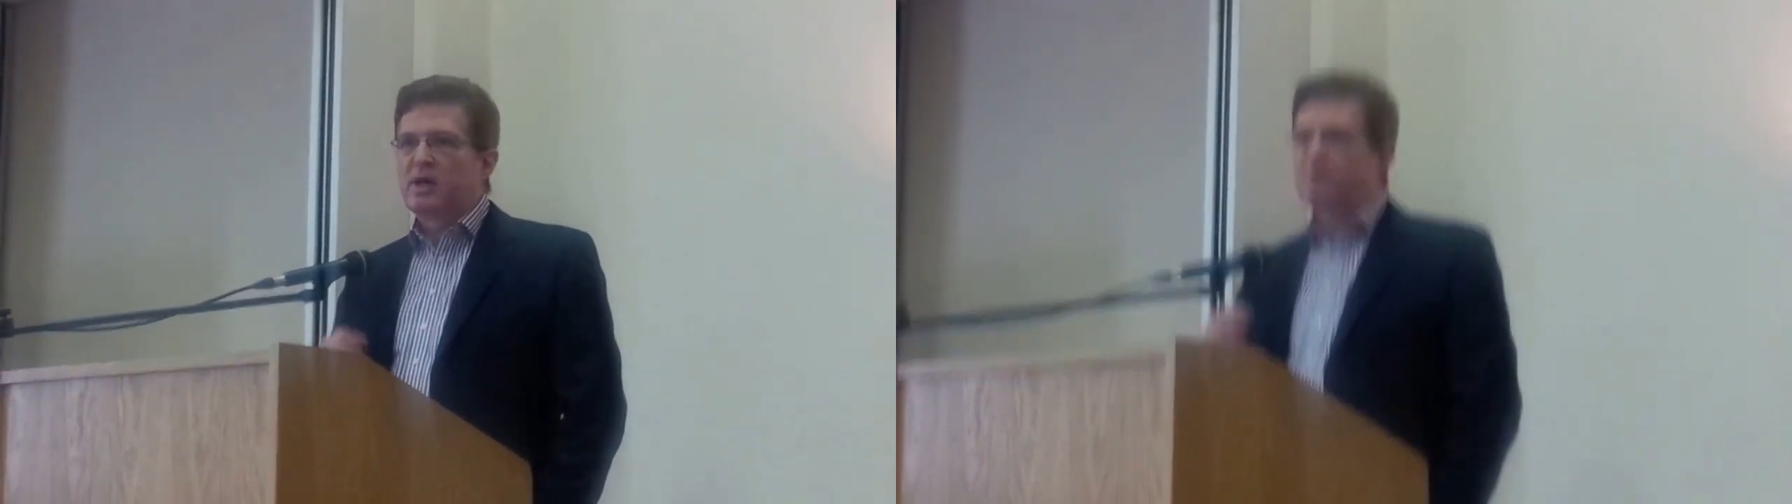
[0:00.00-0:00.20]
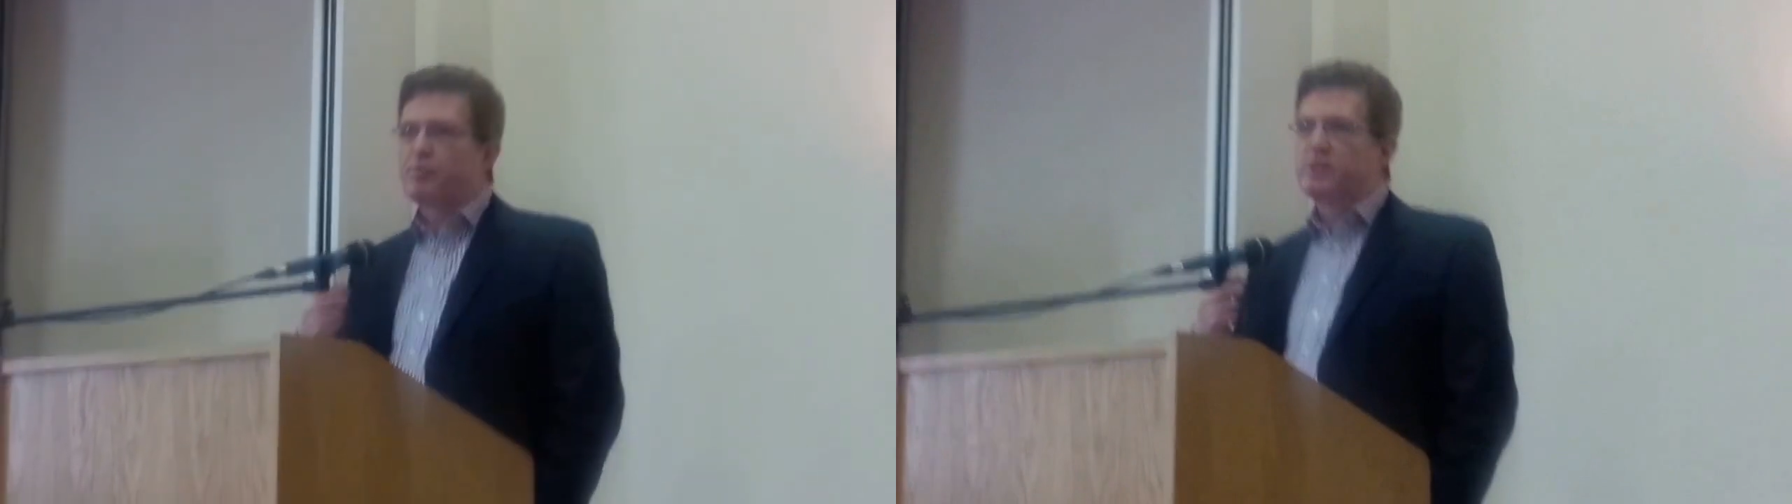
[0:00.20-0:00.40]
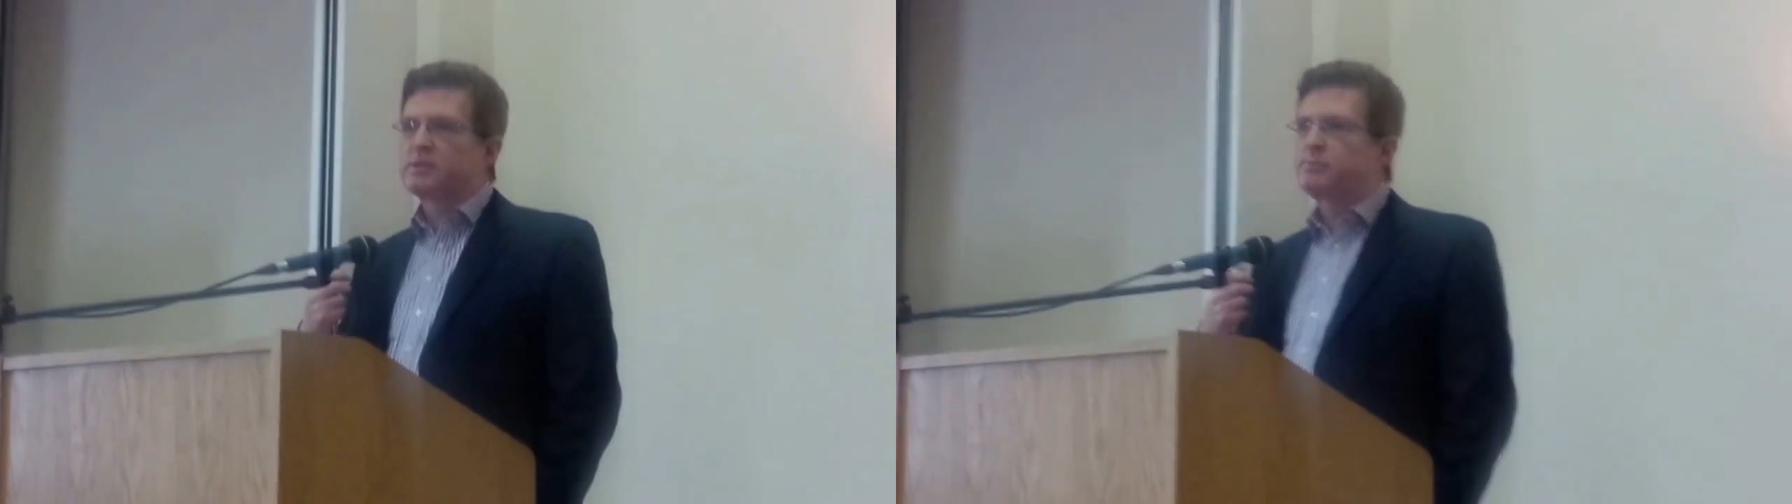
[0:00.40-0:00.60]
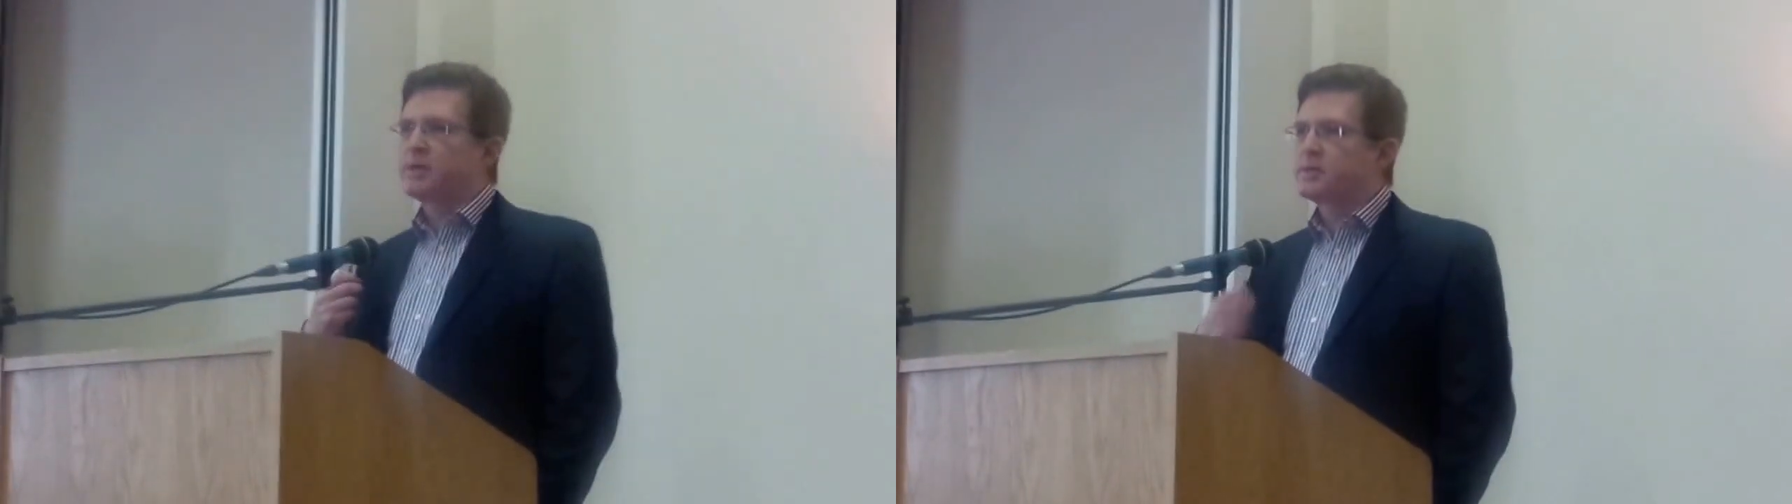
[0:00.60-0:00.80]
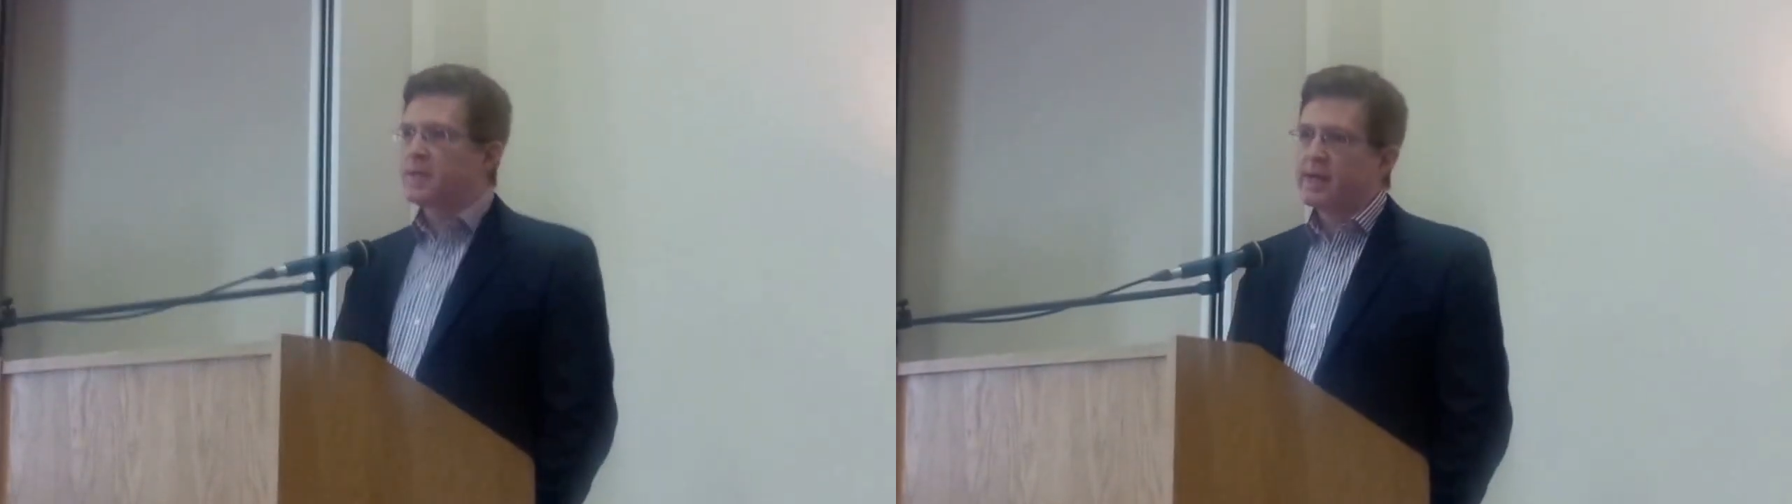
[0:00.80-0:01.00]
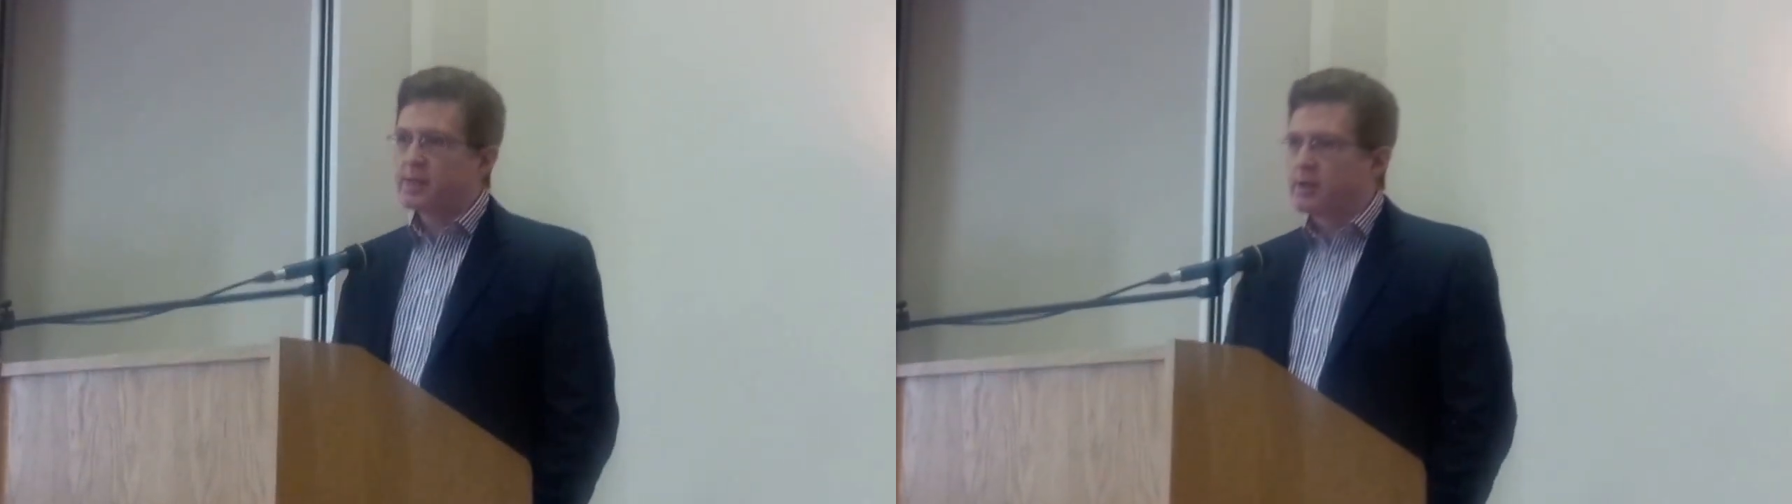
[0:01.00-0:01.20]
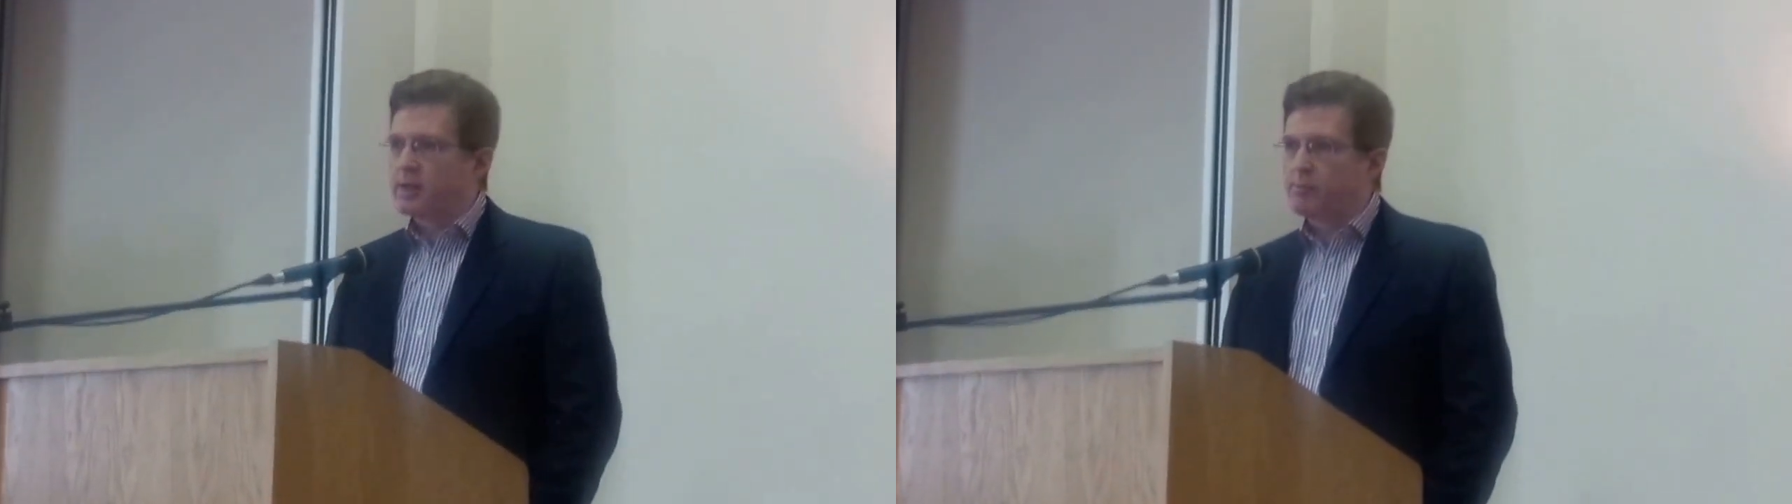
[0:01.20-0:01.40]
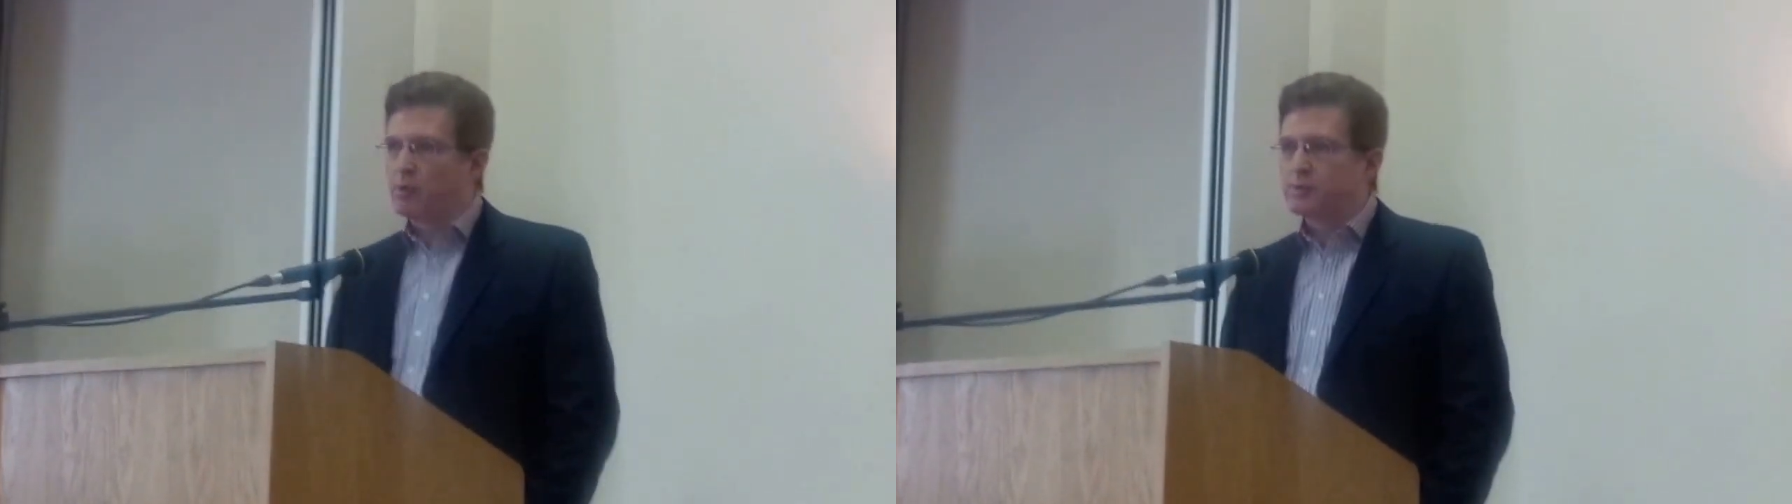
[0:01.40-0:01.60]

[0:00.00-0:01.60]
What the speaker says: have been spectacularly